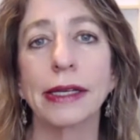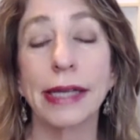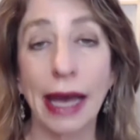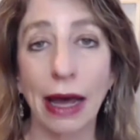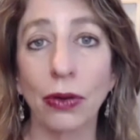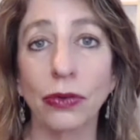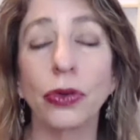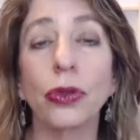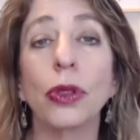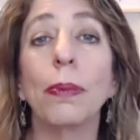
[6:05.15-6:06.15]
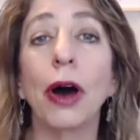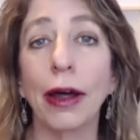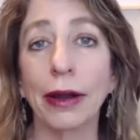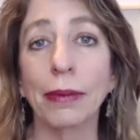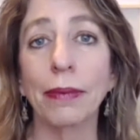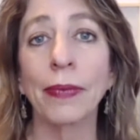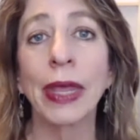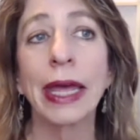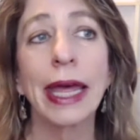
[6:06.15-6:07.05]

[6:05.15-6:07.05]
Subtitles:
down to the bottom.